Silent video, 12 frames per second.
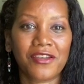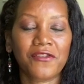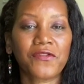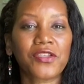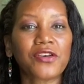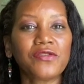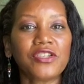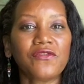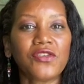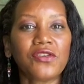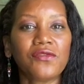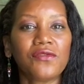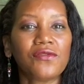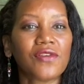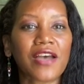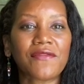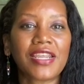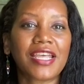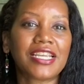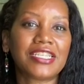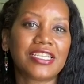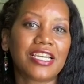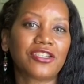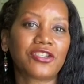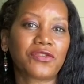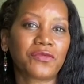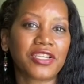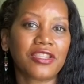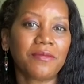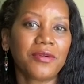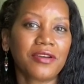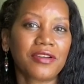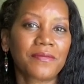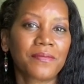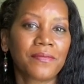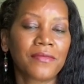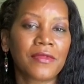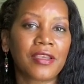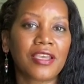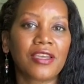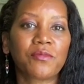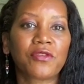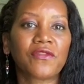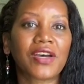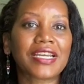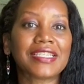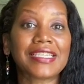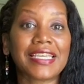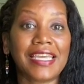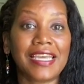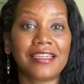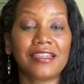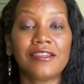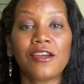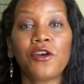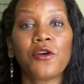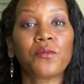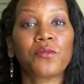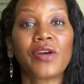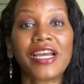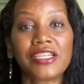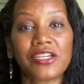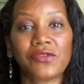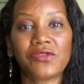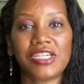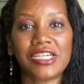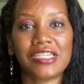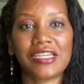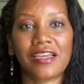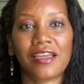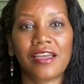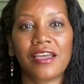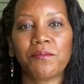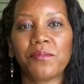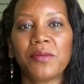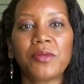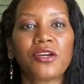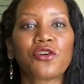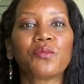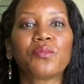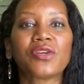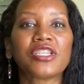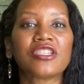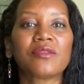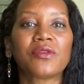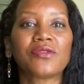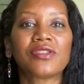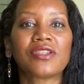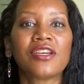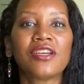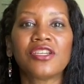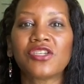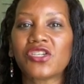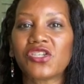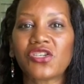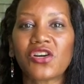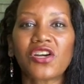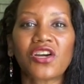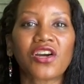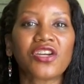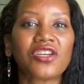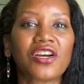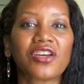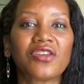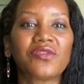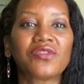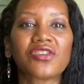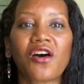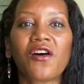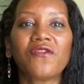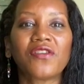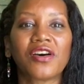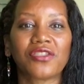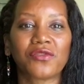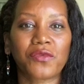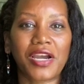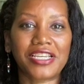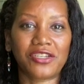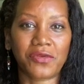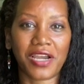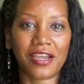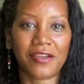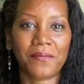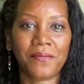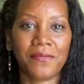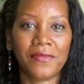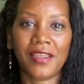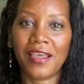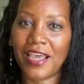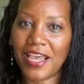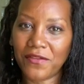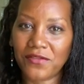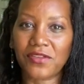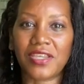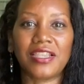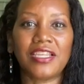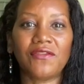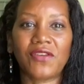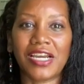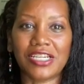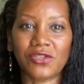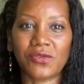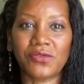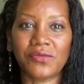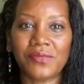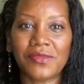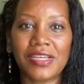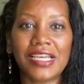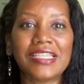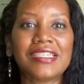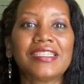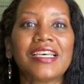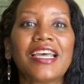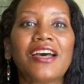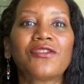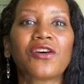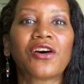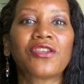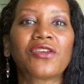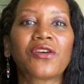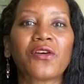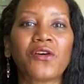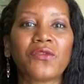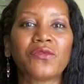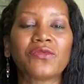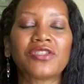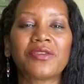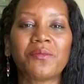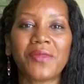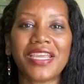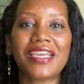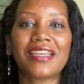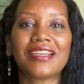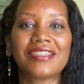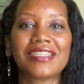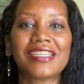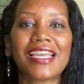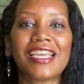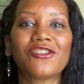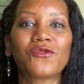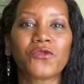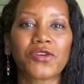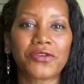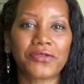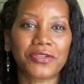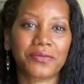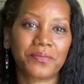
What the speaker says: For those of you who haven't had a chance to read the book, it provides candid, practical teaching and biblical principles to start our young adults off on the right track after they leave high school and set out on their own to make it in today's world.